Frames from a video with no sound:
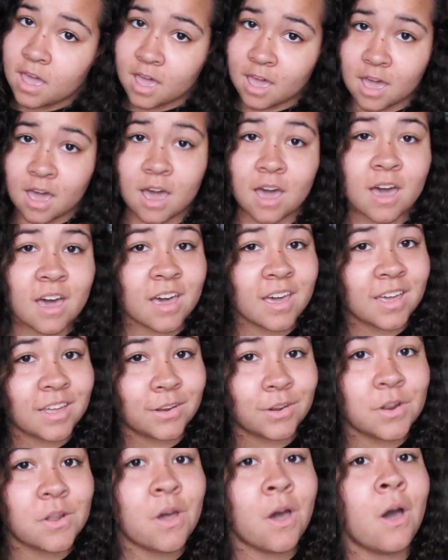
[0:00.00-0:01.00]

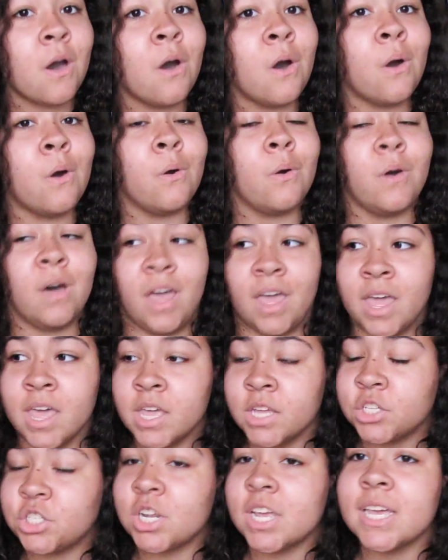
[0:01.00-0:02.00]
I know
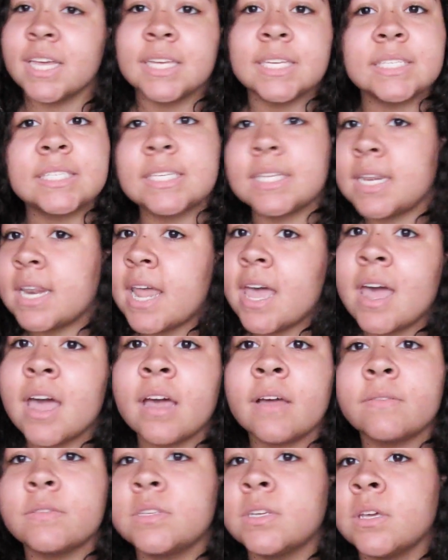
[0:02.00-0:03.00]
chasing
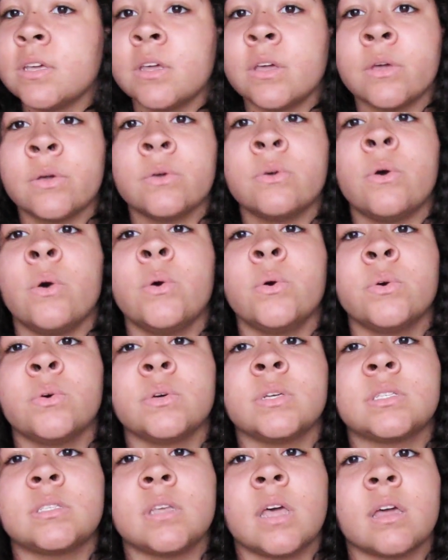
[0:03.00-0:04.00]
after you
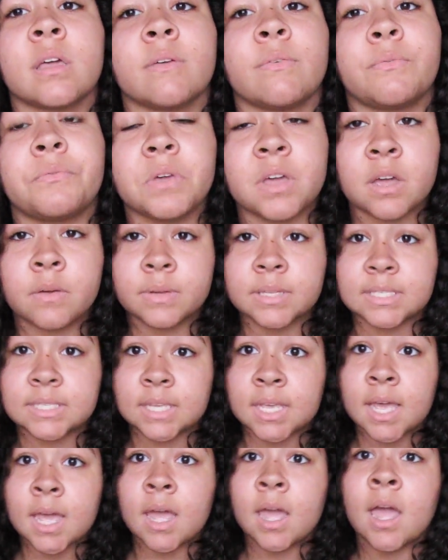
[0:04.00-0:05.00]
is like a fairy
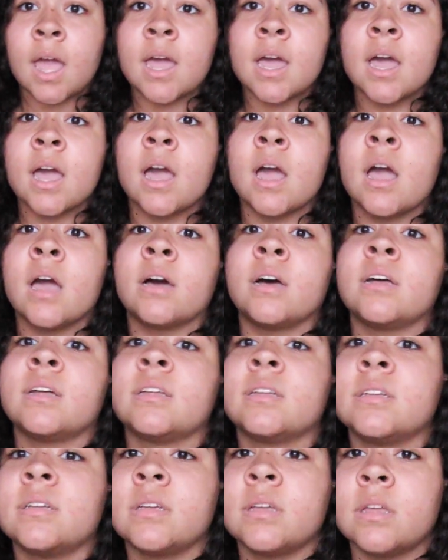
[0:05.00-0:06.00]
tale.
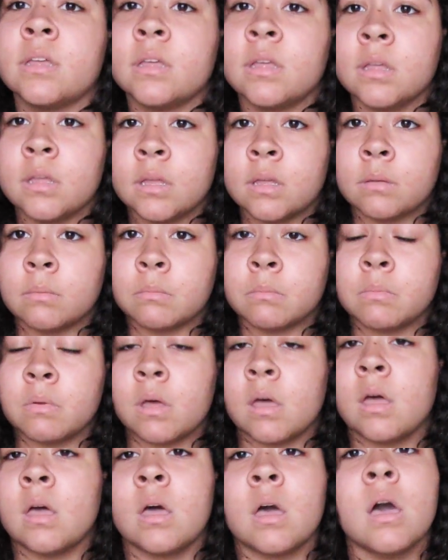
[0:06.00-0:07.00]
But
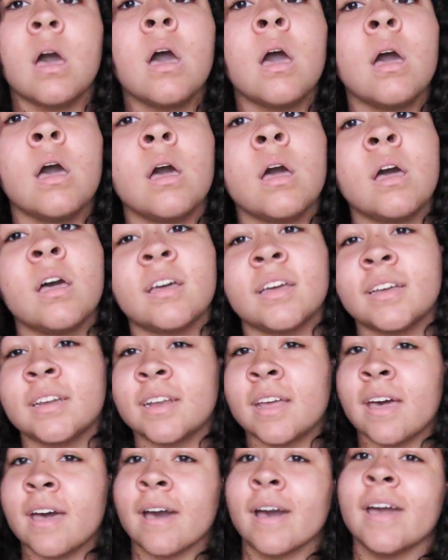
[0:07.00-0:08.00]

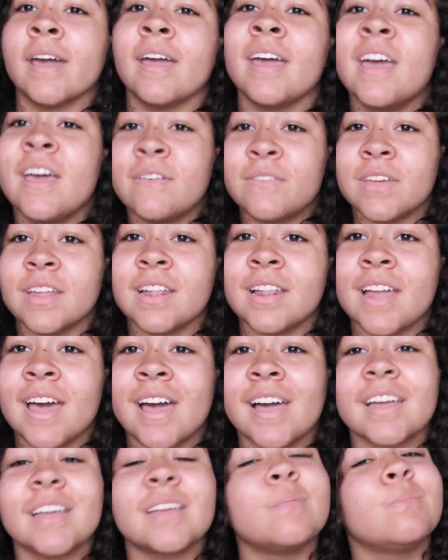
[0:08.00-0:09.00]
I feel
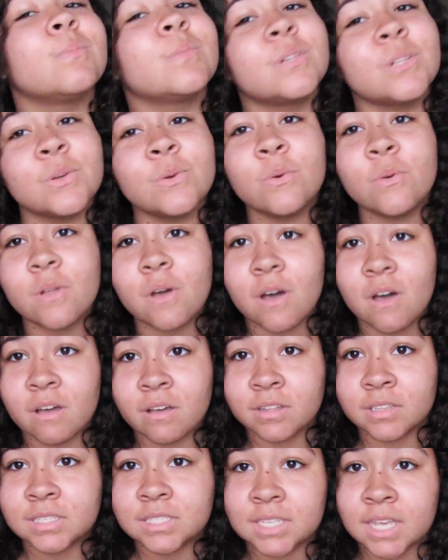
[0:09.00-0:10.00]
like I'm glued
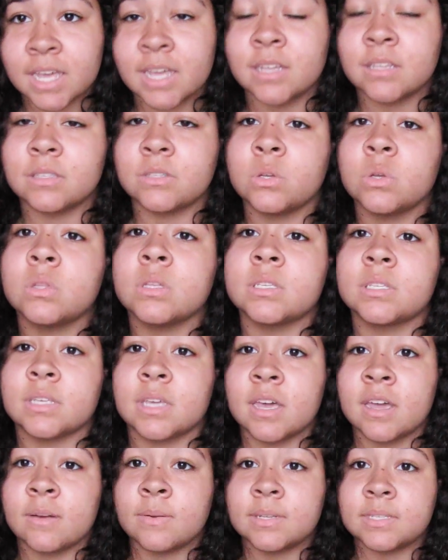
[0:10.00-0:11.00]
on tight to this
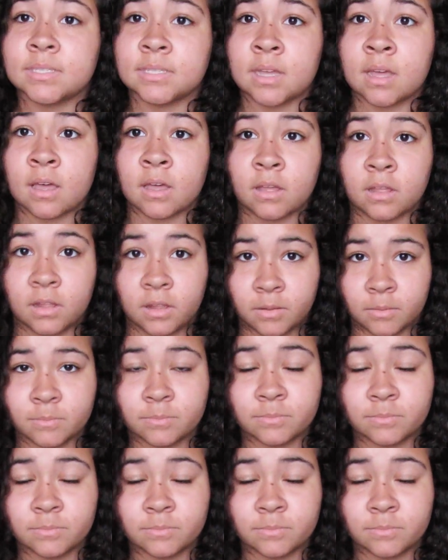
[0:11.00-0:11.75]
carousel.